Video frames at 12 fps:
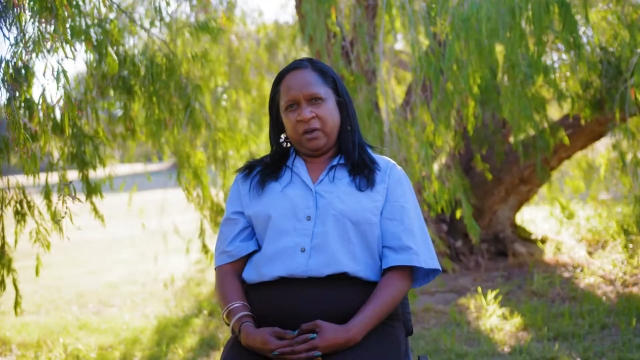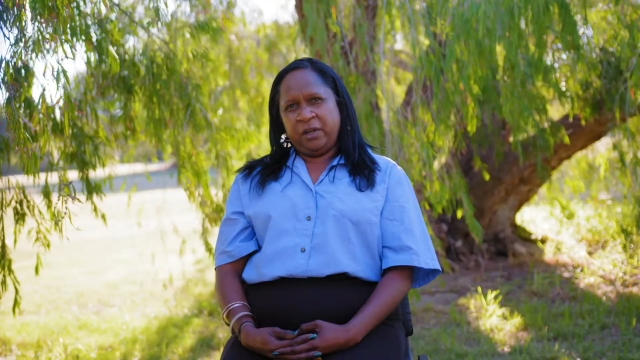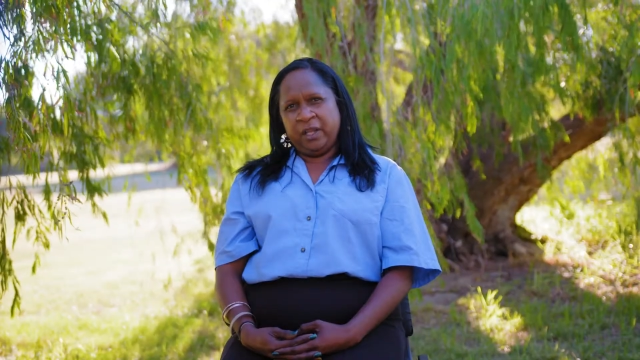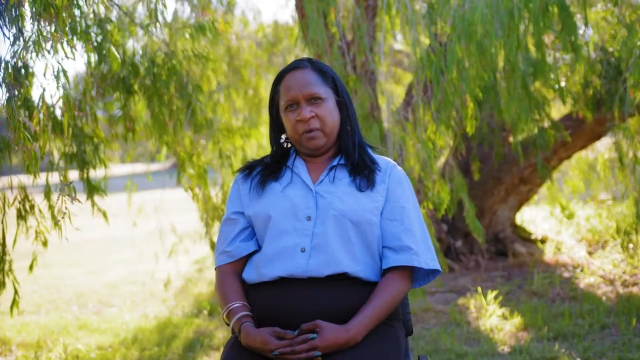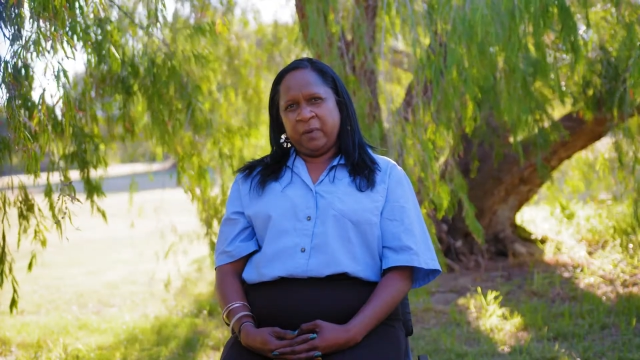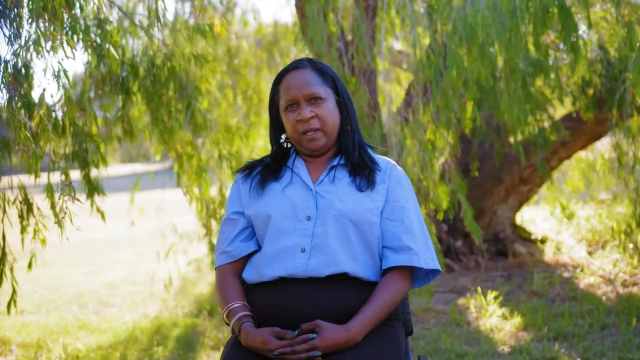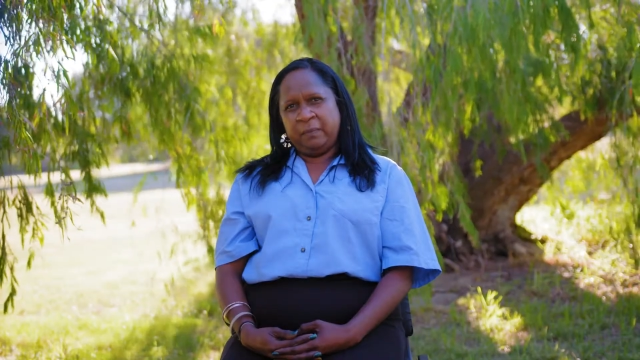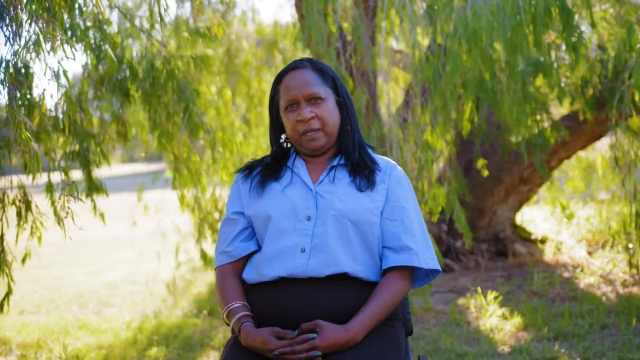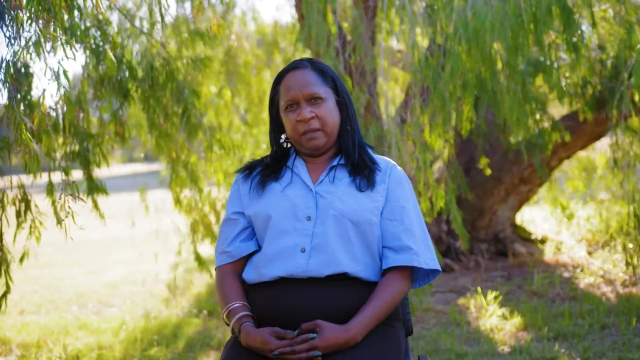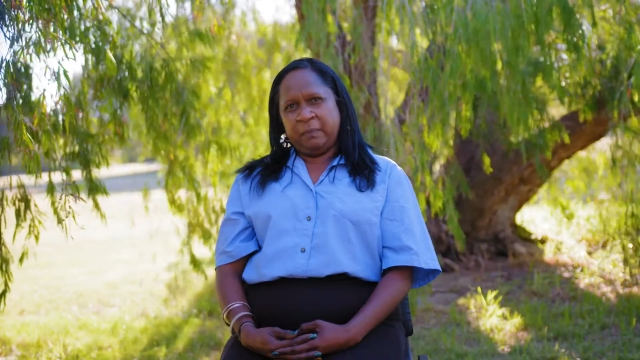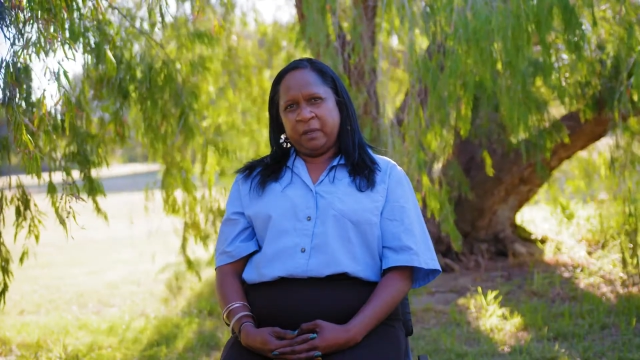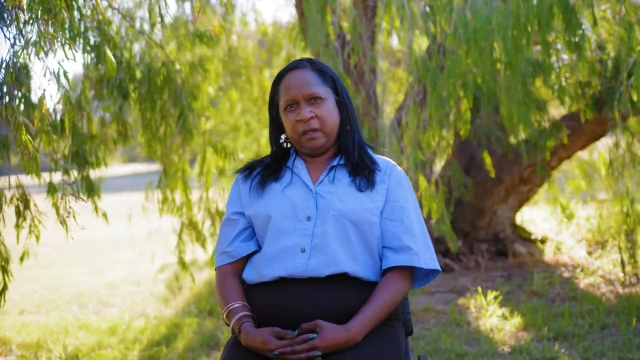On the white
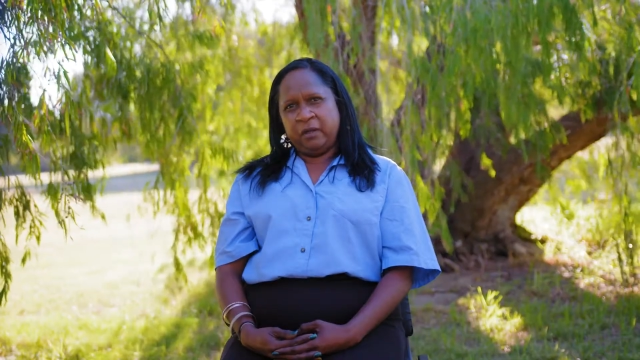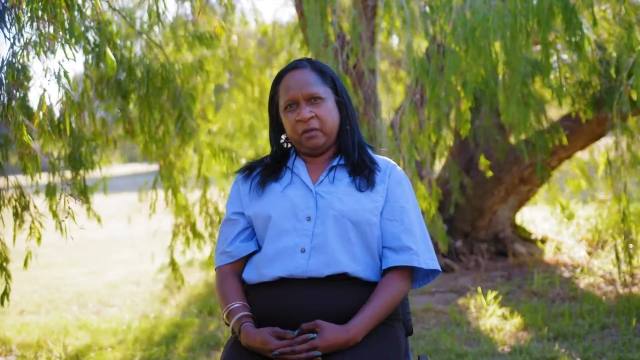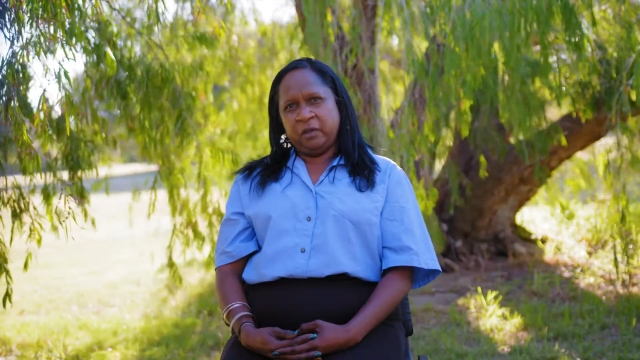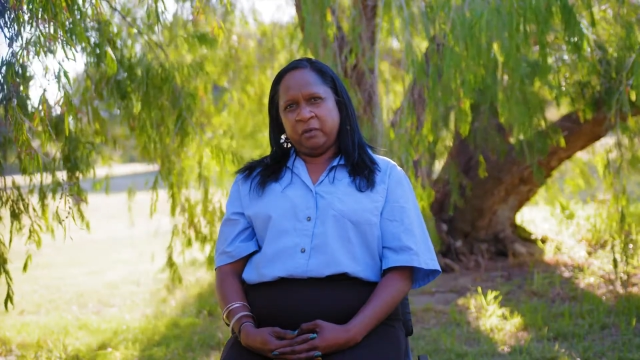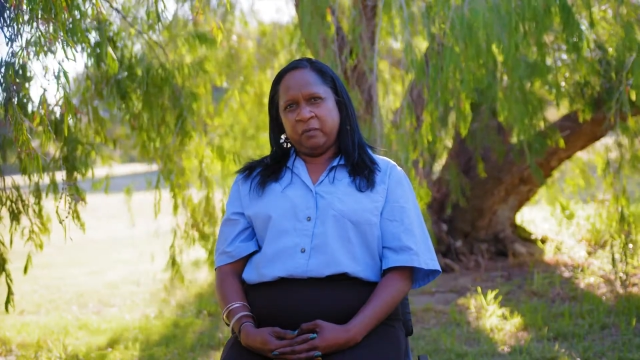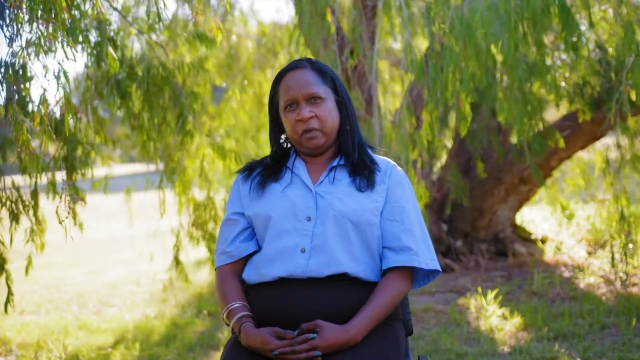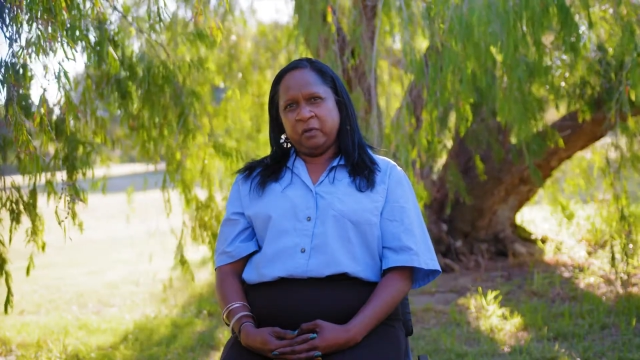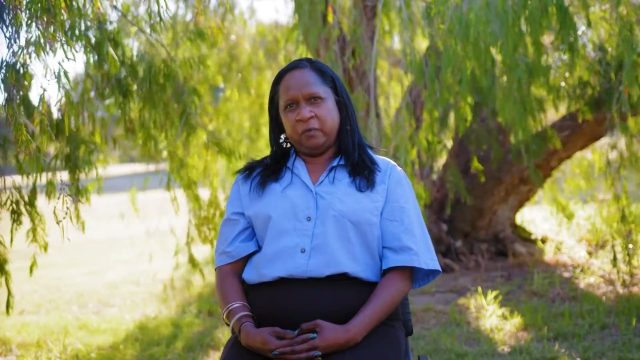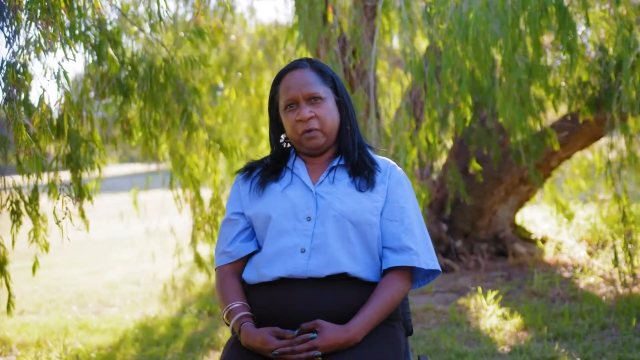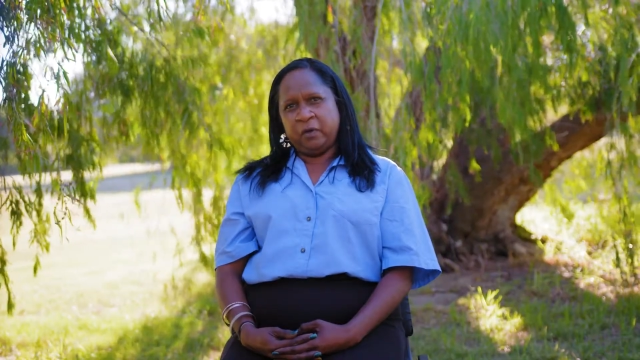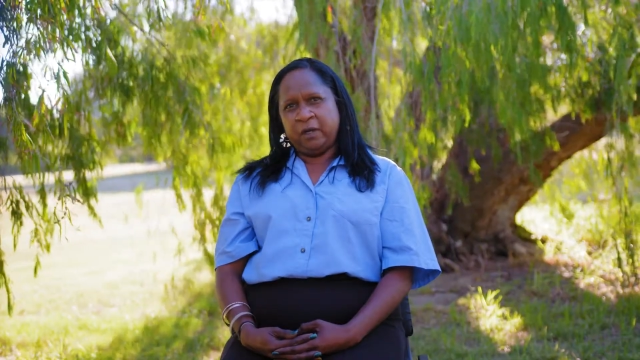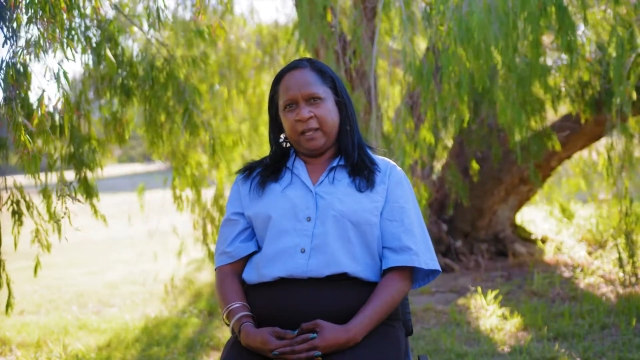paper, you can vote
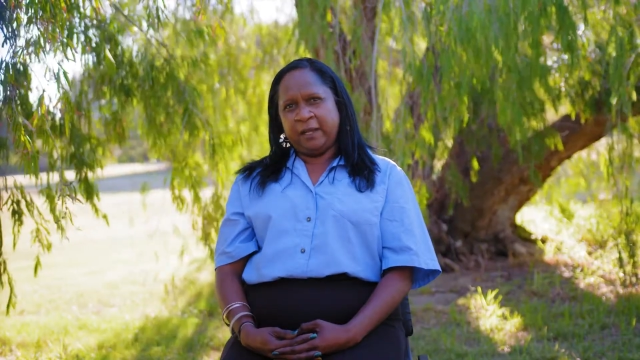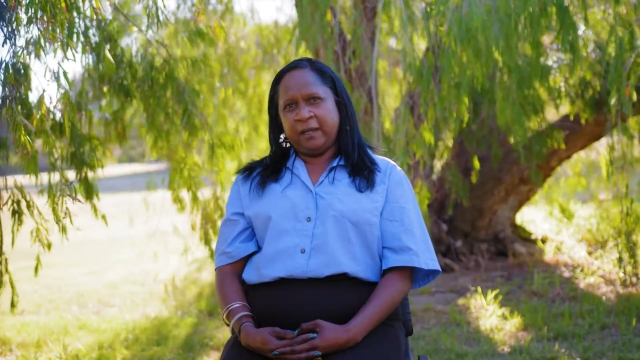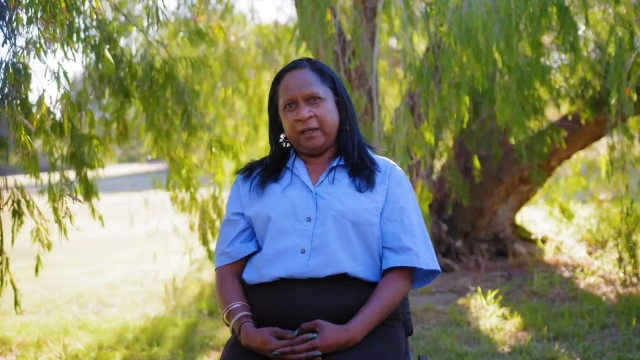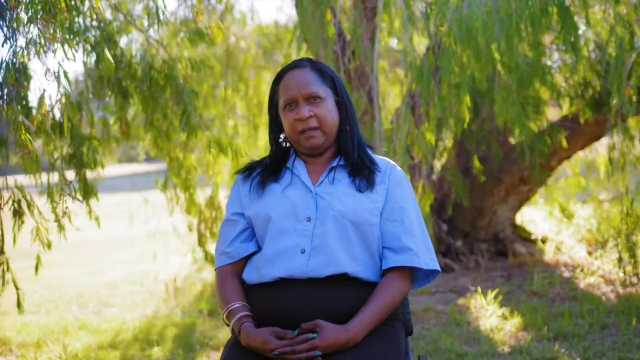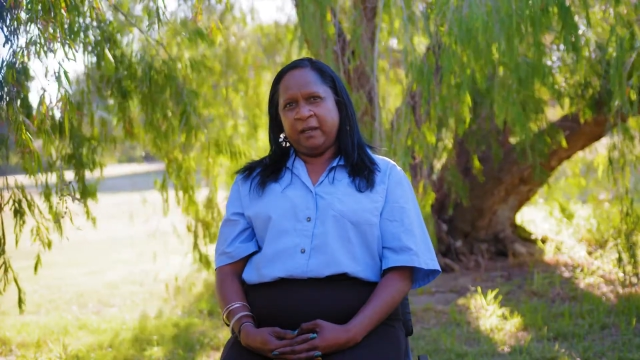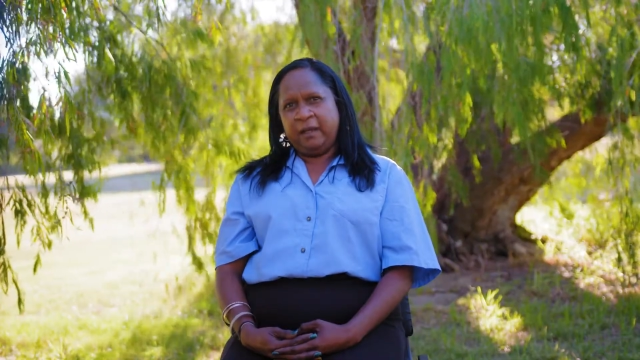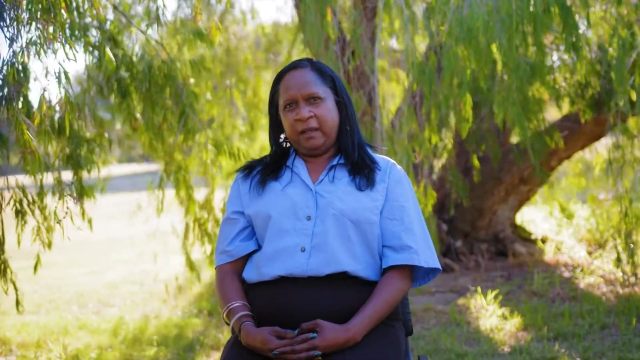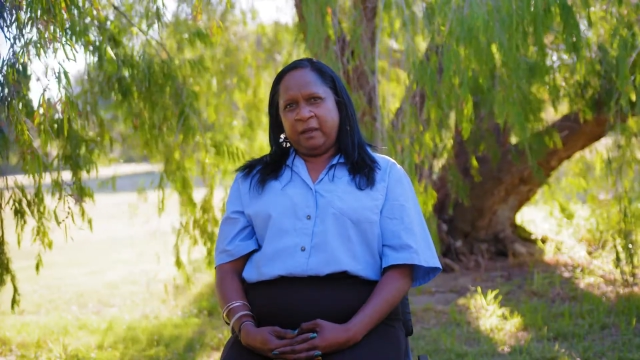for like a